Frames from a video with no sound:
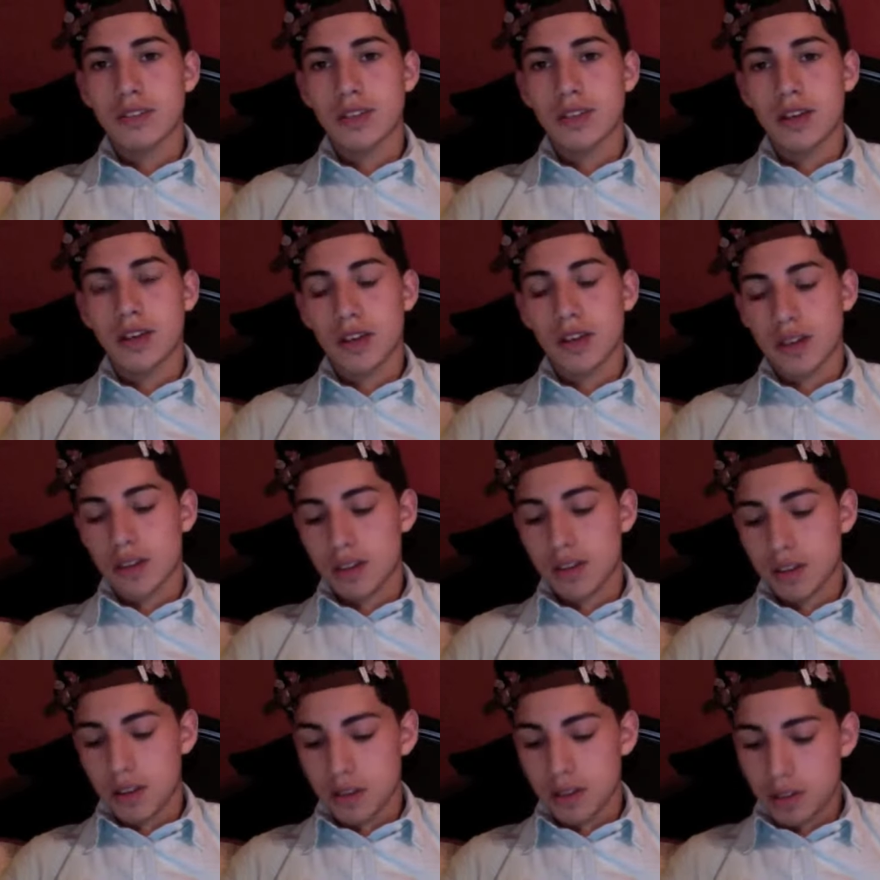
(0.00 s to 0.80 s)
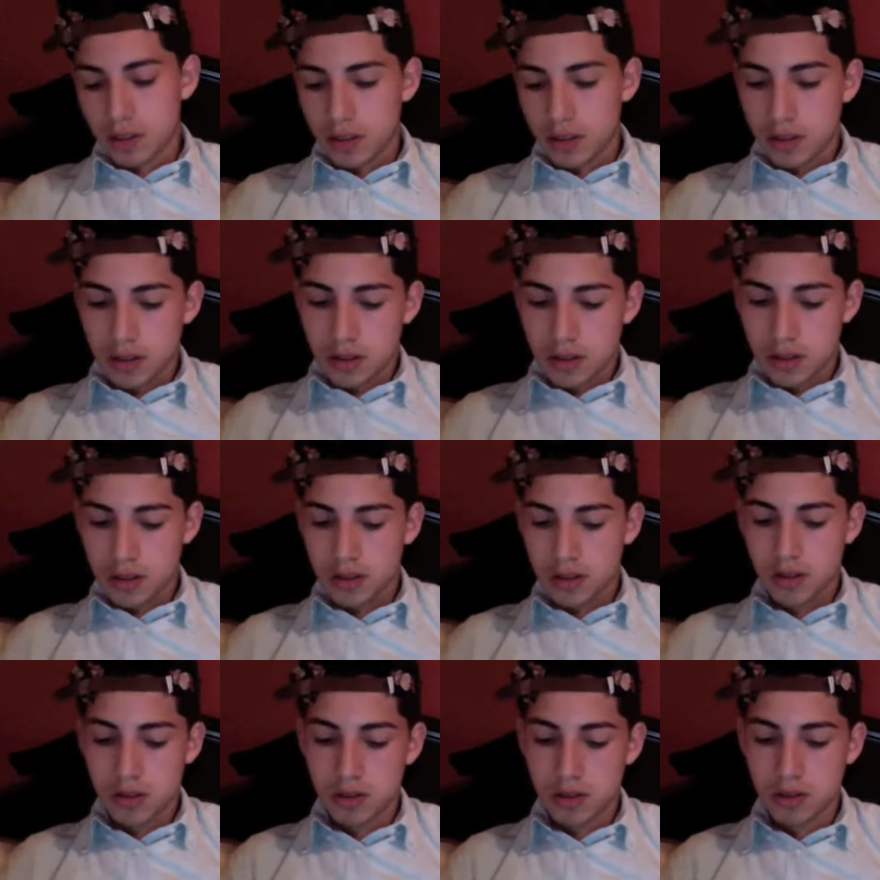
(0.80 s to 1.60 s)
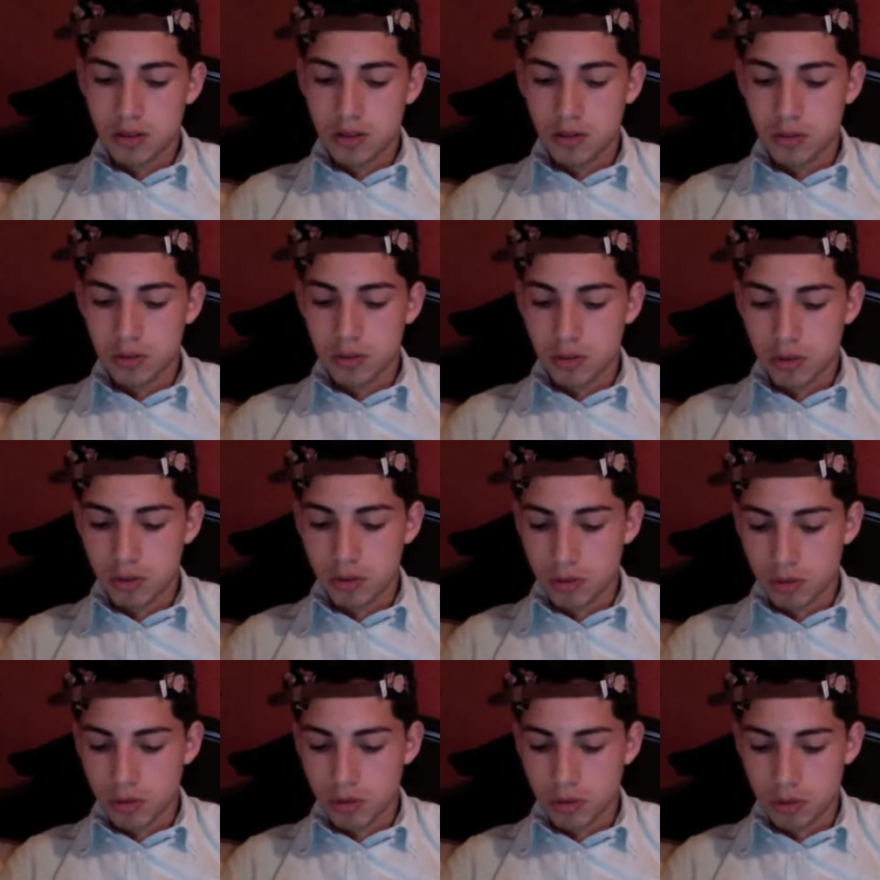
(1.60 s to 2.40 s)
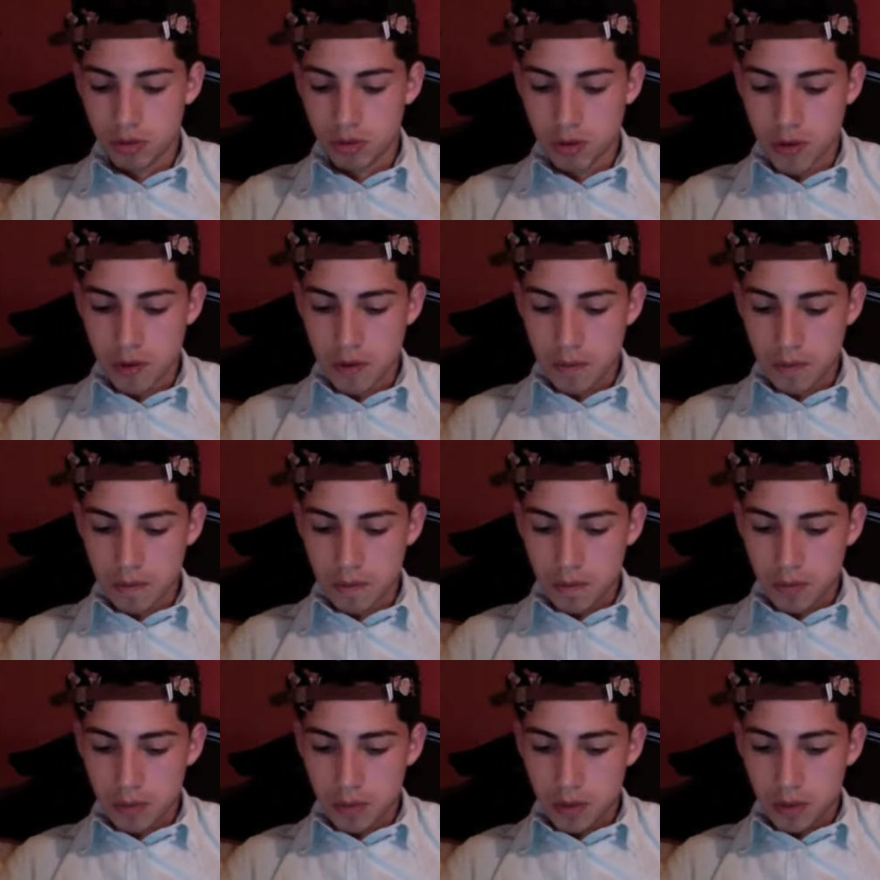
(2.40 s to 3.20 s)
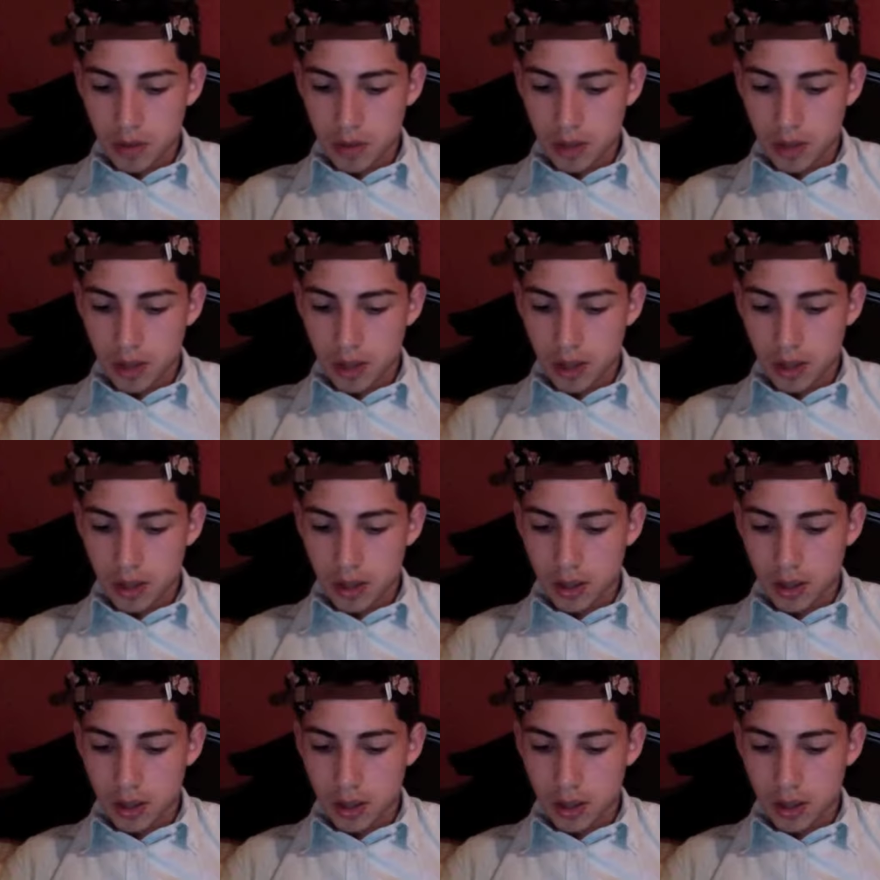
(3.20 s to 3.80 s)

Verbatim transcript: I knew who, like,